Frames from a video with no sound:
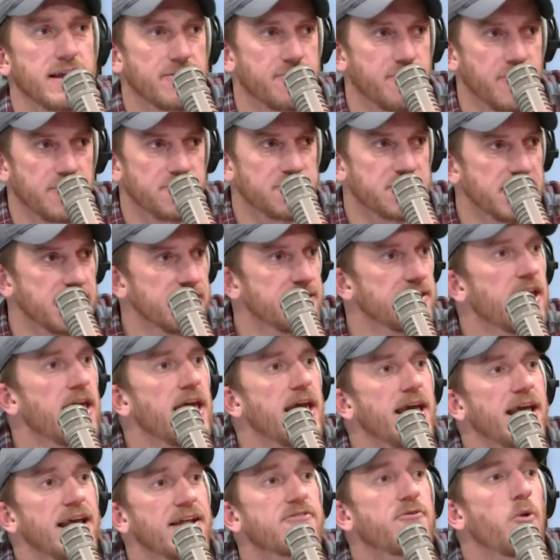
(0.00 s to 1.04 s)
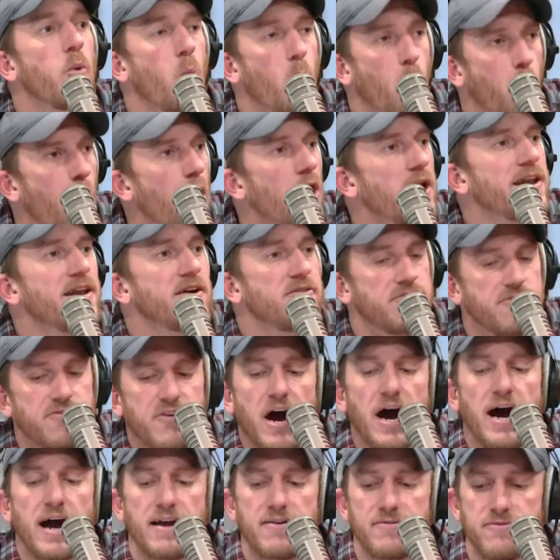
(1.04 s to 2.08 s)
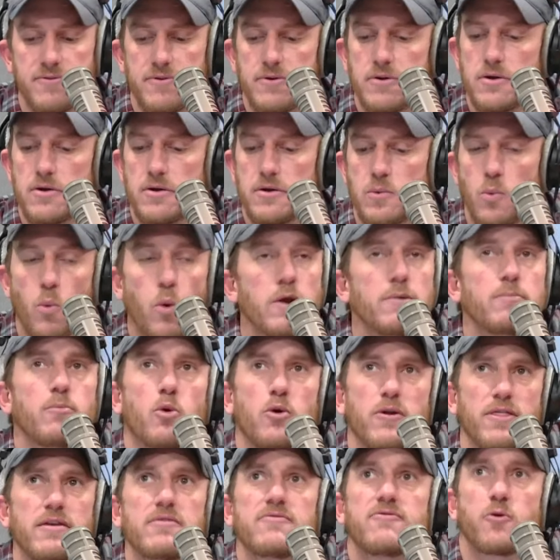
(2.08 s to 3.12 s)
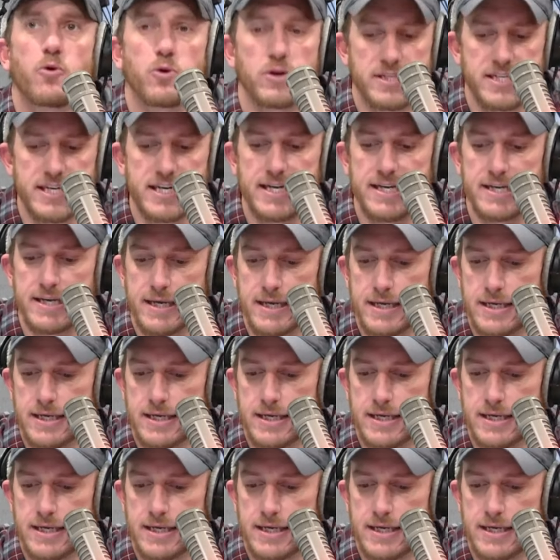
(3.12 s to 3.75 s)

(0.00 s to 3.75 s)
15. It's 1-5. One more than 14.